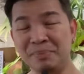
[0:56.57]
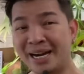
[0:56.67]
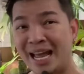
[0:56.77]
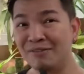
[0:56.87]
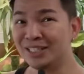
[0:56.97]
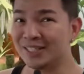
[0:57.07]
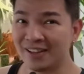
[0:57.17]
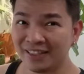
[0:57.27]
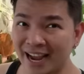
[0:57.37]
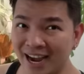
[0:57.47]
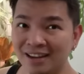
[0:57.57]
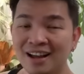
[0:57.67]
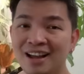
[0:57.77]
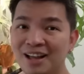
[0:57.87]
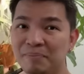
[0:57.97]
but I haven't done that
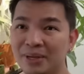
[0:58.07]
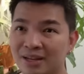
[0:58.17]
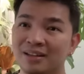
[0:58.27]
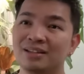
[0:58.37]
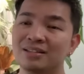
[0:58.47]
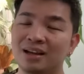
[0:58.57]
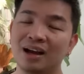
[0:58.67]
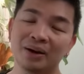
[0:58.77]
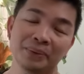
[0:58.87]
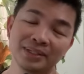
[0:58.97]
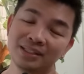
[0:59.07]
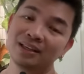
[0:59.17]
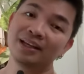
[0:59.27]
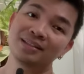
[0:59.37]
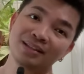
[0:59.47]
because I was
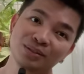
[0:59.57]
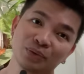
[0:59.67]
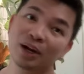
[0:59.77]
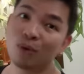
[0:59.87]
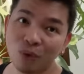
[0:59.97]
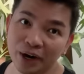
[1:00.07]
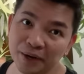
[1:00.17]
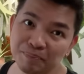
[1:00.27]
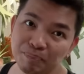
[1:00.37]
lazy to record.